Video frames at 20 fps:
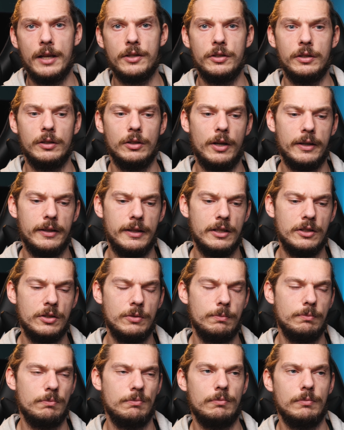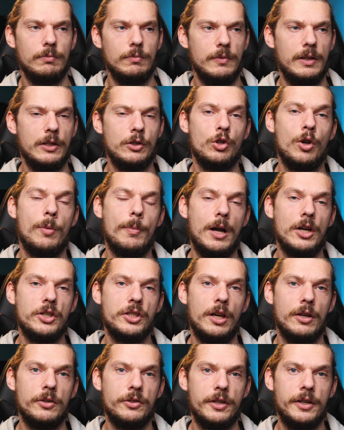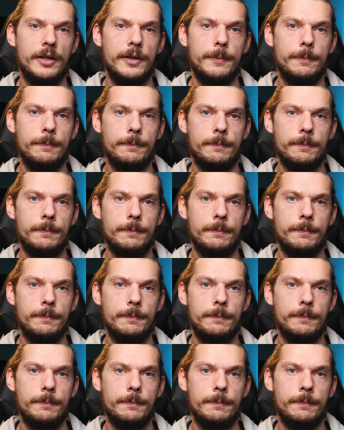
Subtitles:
as there's not much else there.